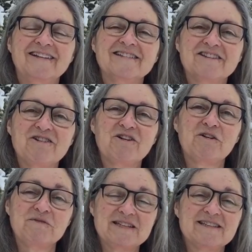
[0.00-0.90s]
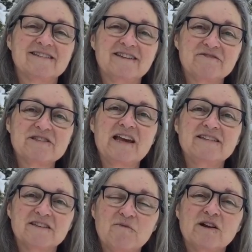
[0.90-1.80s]
And so it was
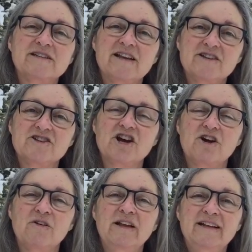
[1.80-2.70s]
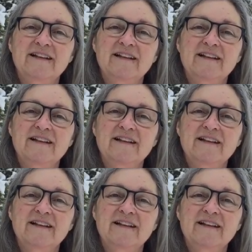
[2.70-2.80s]
nice to watch that show,